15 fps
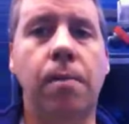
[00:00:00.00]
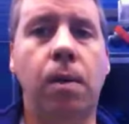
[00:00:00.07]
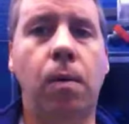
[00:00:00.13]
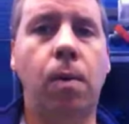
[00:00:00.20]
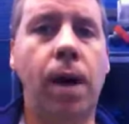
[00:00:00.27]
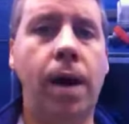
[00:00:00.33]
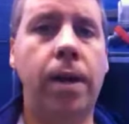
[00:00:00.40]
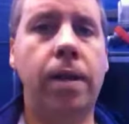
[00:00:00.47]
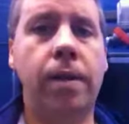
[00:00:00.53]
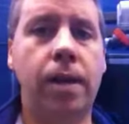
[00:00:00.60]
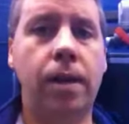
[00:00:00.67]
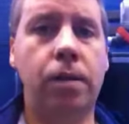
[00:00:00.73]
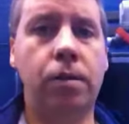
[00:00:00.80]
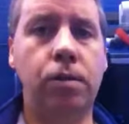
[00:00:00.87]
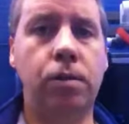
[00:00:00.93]
But why did
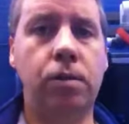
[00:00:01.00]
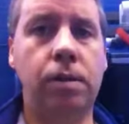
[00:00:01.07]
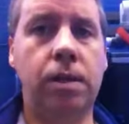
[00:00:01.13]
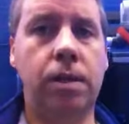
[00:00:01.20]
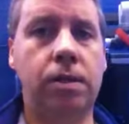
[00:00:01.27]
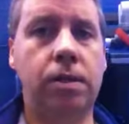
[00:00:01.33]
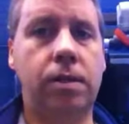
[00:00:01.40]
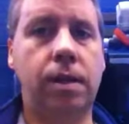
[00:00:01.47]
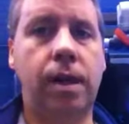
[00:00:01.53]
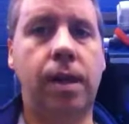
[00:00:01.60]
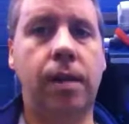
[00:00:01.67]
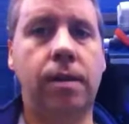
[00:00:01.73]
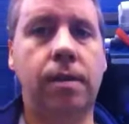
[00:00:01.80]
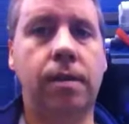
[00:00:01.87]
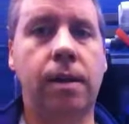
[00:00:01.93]
they lose their sting